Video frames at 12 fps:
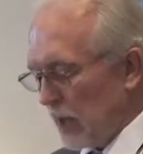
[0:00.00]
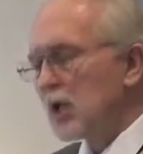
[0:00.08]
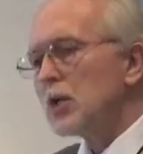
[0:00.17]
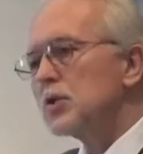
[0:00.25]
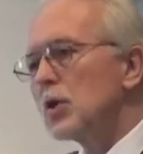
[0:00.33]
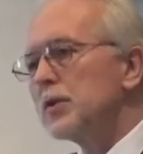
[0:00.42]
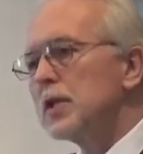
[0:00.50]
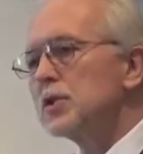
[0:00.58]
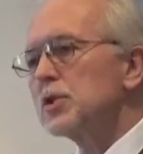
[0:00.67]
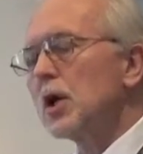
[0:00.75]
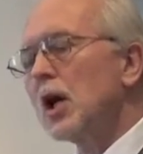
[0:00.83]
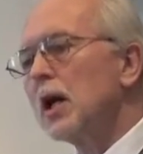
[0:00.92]
So
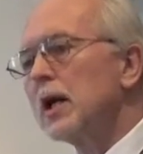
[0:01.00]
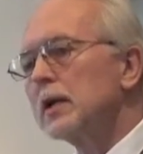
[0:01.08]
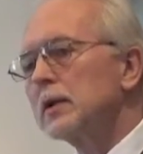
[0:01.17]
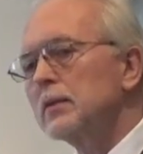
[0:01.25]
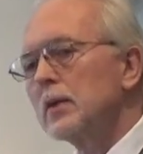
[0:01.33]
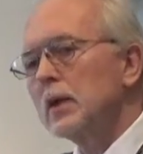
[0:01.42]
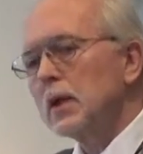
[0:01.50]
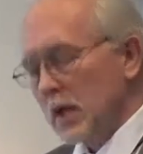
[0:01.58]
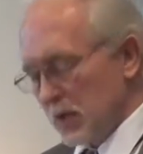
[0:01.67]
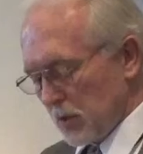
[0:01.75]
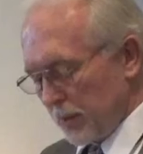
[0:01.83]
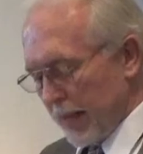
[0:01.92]
this talk
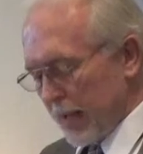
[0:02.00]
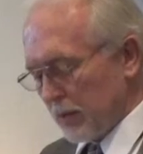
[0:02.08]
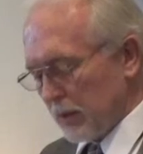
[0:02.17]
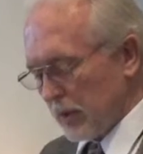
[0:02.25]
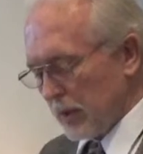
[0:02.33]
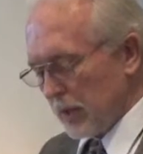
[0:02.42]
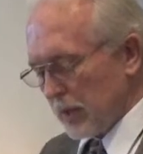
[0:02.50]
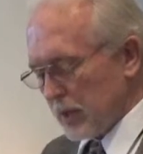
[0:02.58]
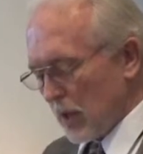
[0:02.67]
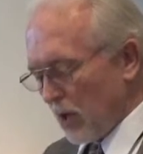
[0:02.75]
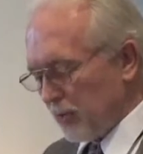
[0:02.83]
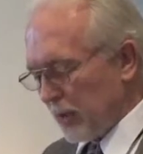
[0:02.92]
is about
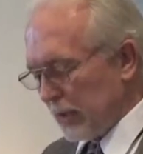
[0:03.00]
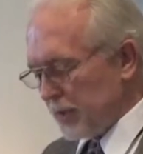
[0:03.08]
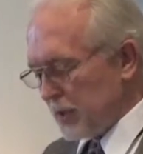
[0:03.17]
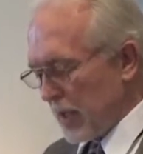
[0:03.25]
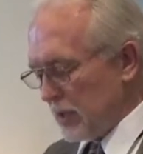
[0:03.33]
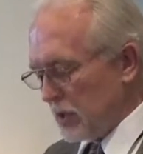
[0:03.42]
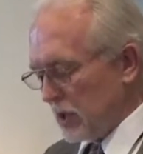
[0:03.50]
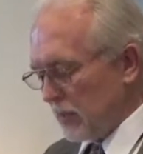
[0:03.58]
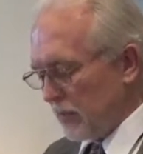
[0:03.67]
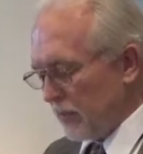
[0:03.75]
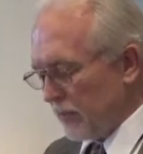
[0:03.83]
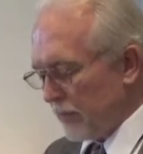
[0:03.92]

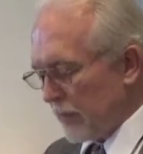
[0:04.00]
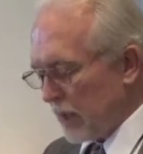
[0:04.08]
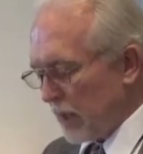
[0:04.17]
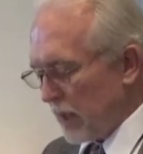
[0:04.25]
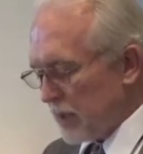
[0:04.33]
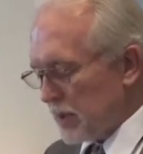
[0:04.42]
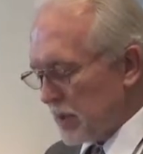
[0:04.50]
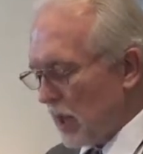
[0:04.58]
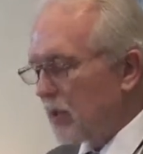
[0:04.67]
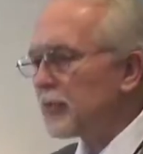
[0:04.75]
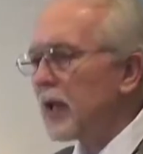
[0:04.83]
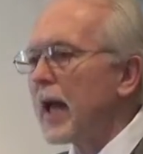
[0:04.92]
self-realization and
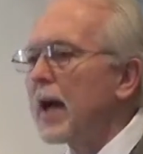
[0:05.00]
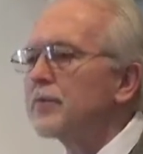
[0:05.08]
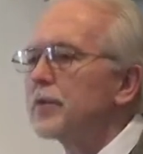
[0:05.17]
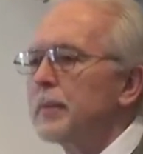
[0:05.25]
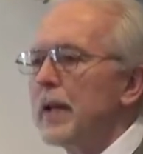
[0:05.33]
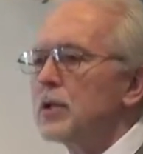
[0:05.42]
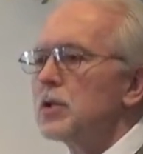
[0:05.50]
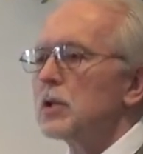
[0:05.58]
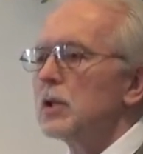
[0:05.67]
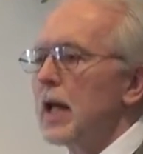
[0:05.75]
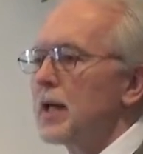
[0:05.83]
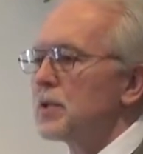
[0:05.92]

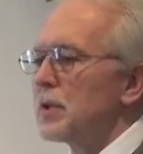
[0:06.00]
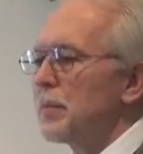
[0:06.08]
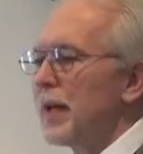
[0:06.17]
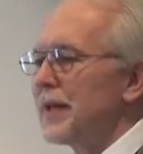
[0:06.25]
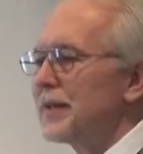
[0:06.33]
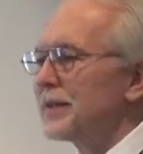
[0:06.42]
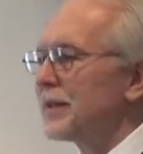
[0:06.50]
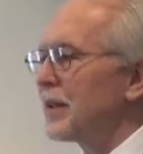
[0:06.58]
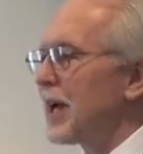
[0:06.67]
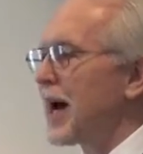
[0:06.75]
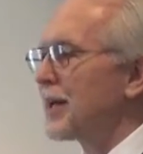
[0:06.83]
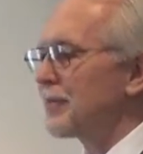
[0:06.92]
self-affirmation as a pagan
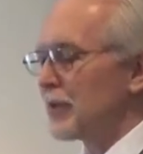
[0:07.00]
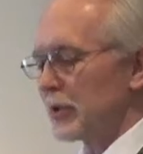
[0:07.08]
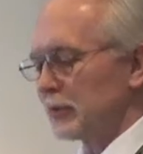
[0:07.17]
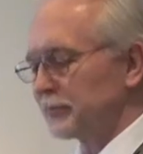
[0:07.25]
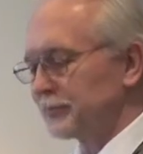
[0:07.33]
convert.